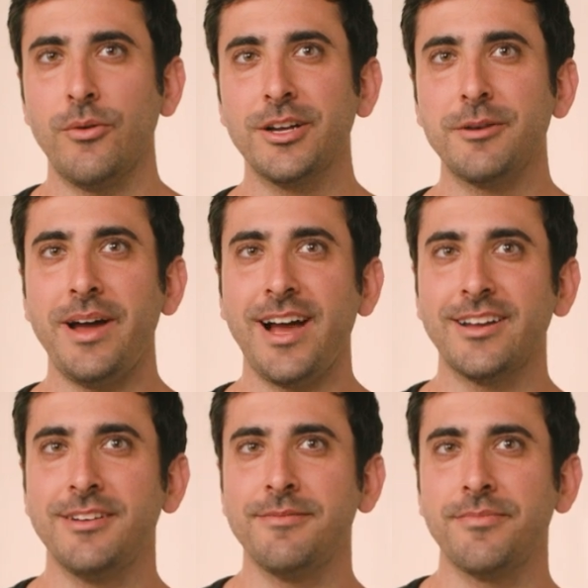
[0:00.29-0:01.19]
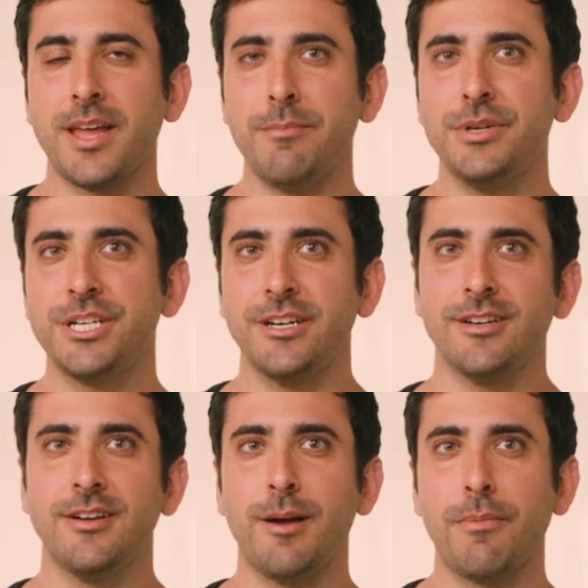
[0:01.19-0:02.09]
Welcome back. I'm
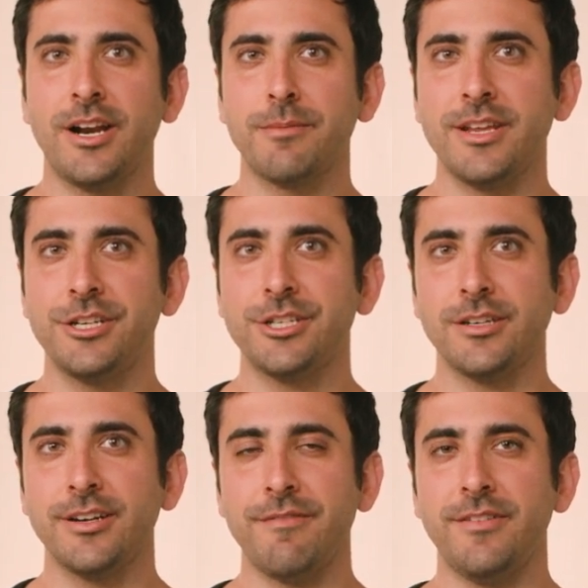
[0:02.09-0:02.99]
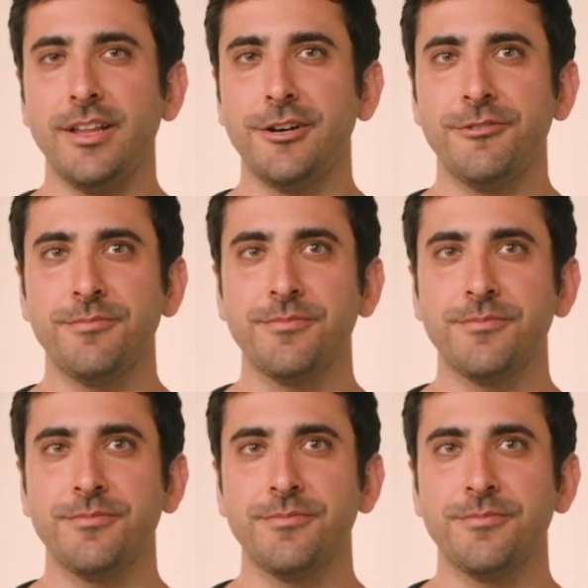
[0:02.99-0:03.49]
Bashir, a product manager at Fellow.